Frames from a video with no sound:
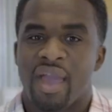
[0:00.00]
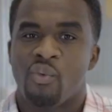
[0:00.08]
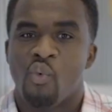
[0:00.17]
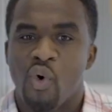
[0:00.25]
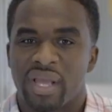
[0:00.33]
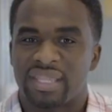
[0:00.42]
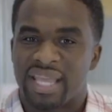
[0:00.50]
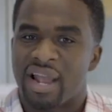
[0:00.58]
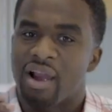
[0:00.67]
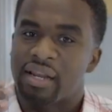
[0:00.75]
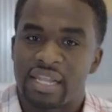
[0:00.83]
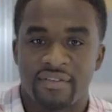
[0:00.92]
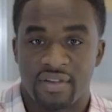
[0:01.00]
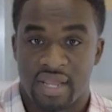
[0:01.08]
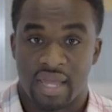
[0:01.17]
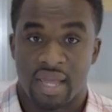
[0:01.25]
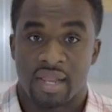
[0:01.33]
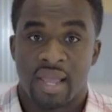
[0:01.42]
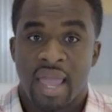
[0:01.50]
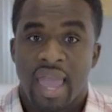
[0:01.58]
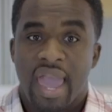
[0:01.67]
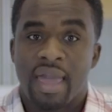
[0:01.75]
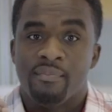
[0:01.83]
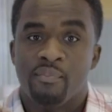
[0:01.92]
and what they are living in.
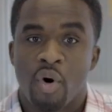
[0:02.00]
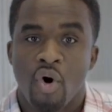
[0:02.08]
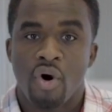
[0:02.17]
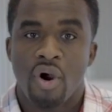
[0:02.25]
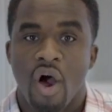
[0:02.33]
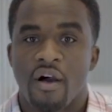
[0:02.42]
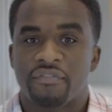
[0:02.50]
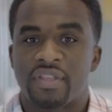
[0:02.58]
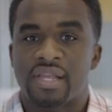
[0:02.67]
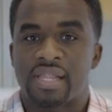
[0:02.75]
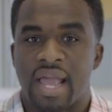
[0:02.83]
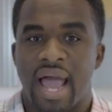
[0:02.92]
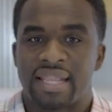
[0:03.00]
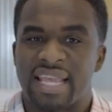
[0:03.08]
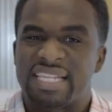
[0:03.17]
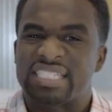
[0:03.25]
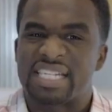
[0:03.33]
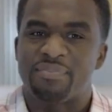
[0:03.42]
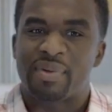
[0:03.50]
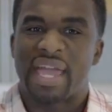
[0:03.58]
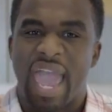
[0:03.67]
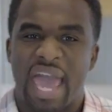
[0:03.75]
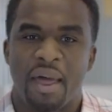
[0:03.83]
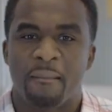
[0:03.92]
And more often than not, they simply
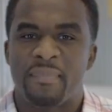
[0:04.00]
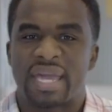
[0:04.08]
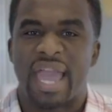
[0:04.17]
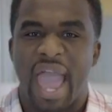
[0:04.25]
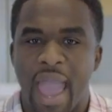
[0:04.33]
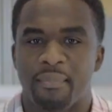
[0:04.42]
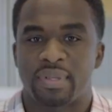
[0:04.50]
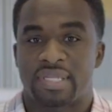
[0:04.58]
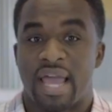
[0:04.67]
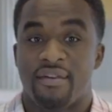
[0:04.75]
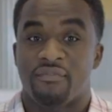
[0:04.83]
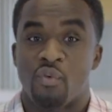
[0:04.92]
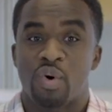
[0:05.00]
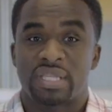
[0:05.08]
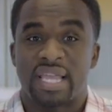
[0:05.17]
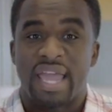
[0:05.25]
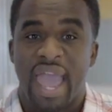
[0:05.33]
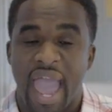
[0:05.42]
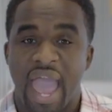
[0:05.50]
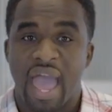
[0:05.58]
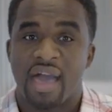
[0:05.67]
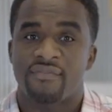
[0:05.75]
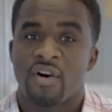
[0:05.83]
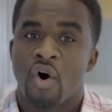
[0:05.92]
had a big appetite for what they
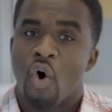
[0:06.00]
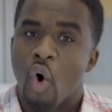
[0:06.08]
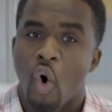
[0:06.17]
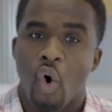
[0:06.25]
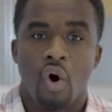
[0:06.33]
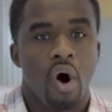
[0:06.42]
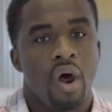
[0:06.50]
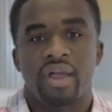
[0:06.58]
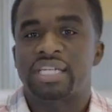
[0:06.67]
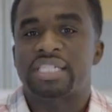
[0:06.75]
have or are